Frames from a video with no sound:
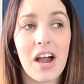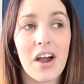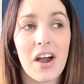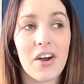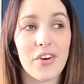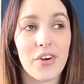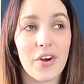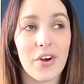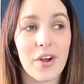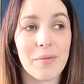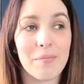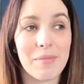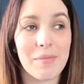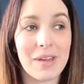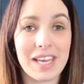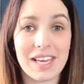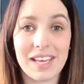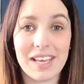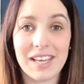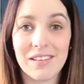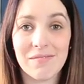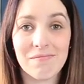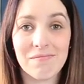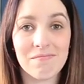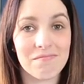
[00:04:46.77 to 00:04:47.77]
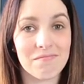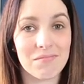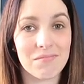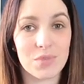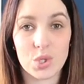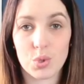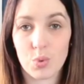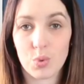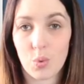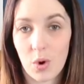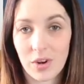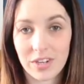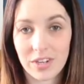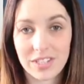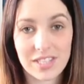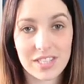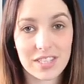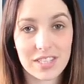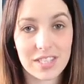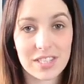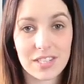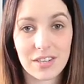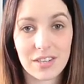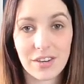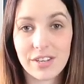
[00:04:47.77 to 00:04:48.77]
and I mean twice
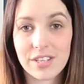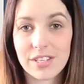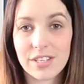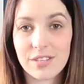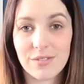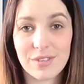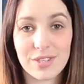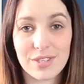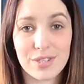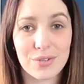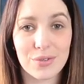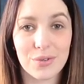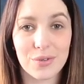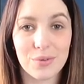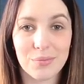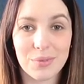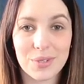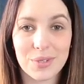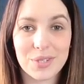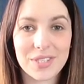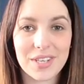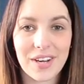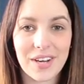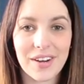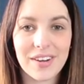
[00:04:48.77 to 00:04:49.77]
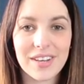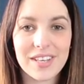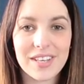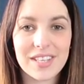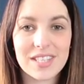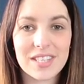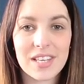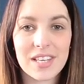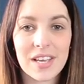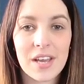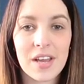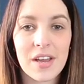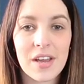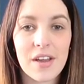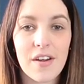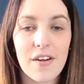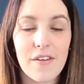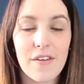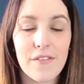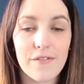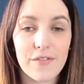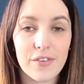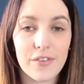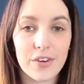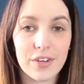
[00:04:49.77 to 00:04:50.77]
the size of its normal size,
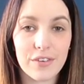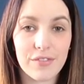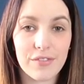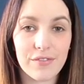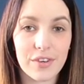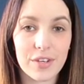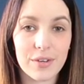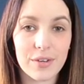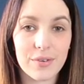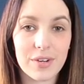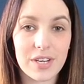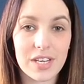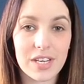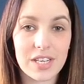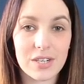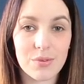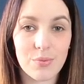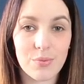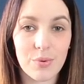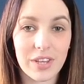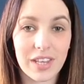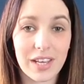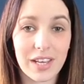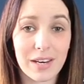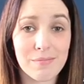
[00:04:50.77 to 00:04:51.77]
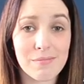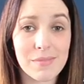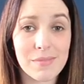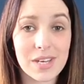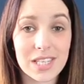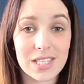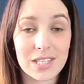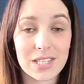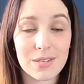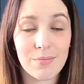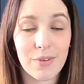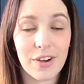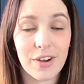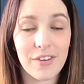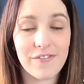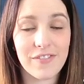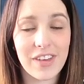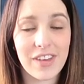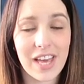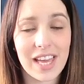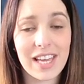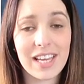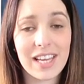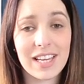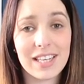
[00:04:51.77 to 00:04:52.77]
full of fluid, where they'd missed my
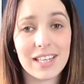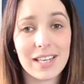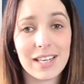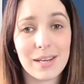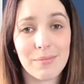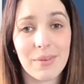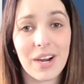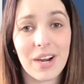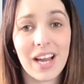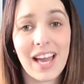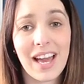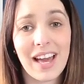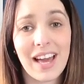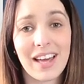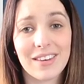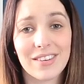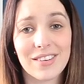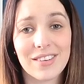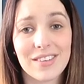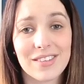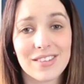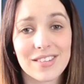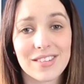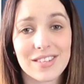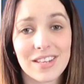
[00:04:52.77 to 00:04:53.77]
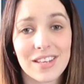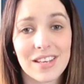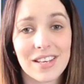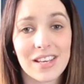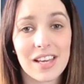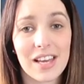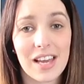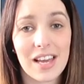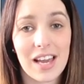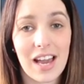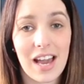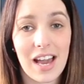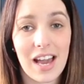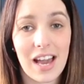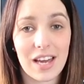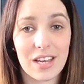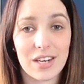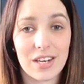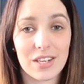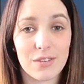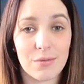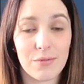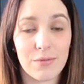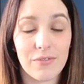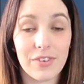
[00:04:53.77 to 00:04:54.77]
vein in my hand
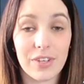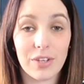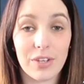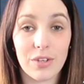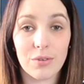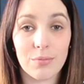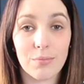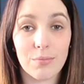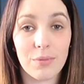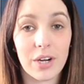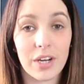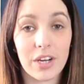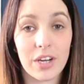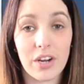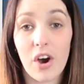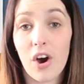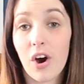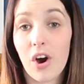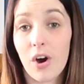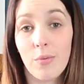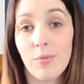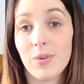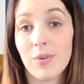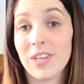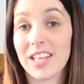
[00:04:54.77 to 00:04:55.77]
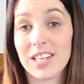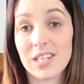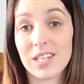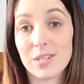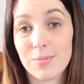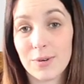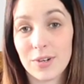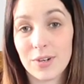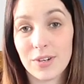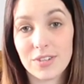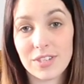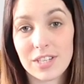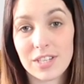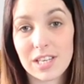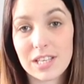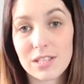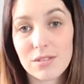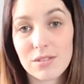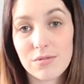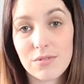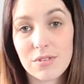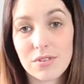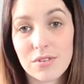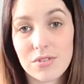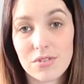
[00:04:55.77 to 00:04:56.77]
and filled my arm with
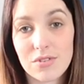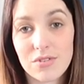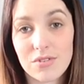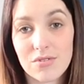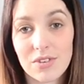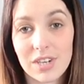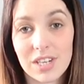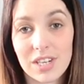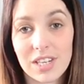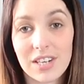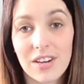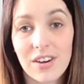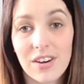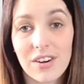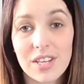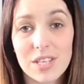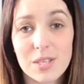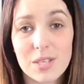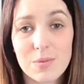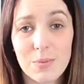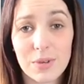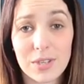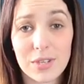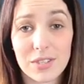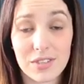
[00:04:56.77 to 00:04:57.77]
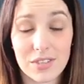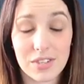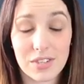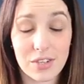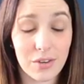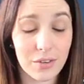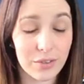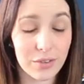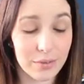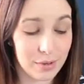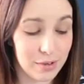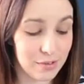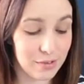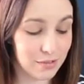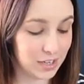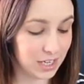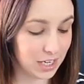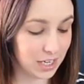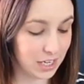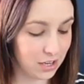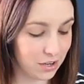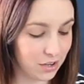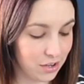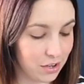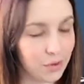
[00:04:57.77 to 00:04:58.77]
antibiotics, which was really nice because I told them it
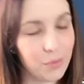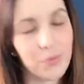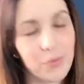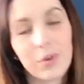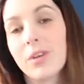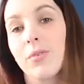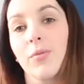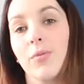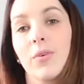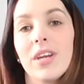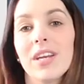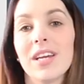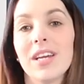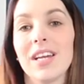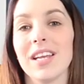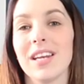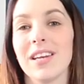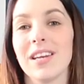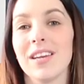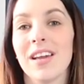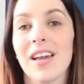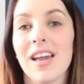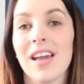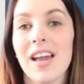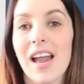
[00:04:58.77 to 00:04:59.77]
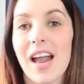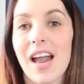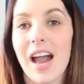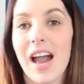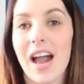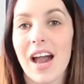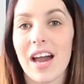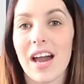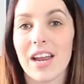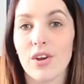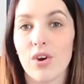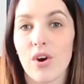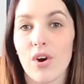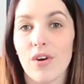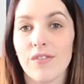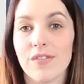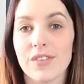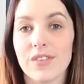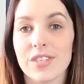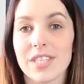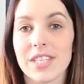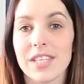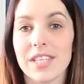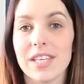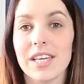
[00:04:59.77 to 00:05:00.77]
really hurt when it went in, and it
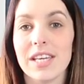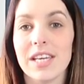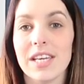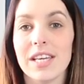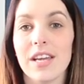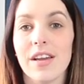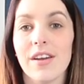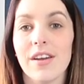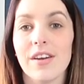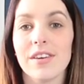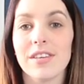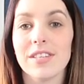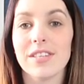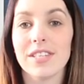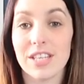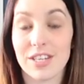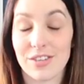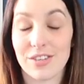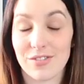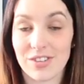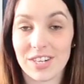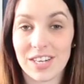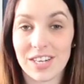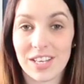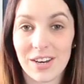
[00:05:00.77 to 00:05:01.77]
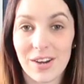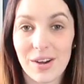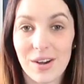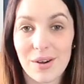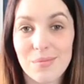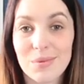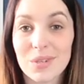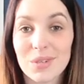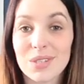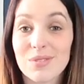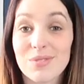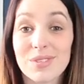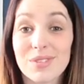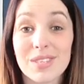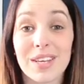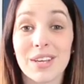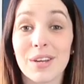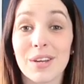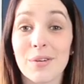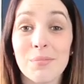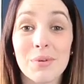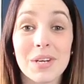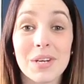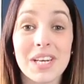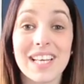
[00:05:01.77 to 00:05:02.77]
obviously did really hurt because it was in
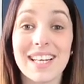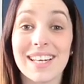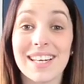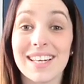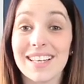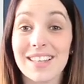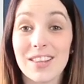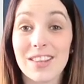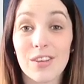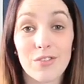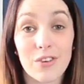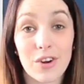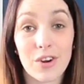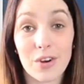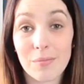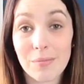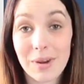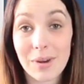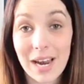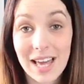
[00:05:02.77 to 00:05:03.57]
completely the wrong